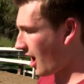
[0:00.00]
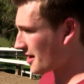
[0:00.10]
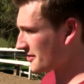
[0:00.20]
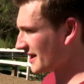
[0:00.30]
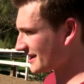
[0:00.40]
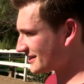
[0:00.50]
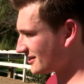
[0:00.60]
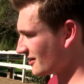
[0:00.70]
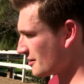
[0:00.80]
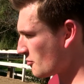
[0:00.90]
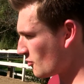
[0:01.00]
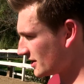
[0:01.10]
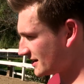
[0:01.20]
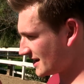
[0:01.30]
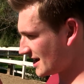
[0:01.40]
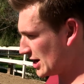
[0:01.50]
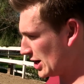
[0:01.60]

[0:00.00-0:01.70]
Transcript: I think it's time we see